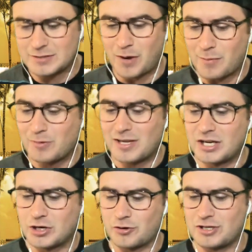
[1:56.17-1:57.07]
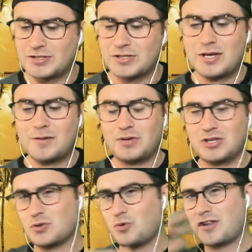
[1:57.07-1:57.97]
It's probably an increase
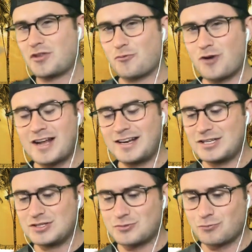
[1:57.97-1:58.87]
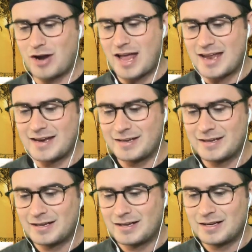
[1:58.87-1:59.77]
because the one on the right is red
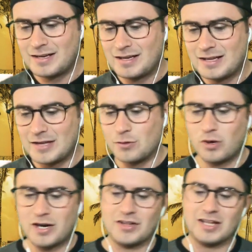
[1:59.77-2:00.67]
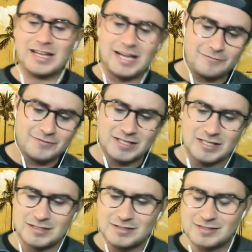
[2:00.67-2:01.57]
and the one on the left
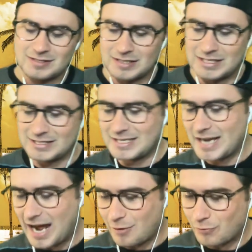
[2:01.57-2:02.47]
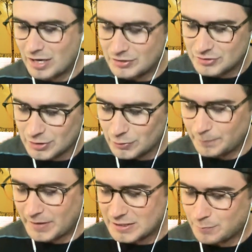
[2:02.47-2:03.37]
is is not red
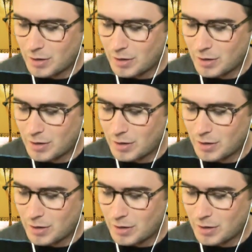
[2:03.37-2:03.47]
so that's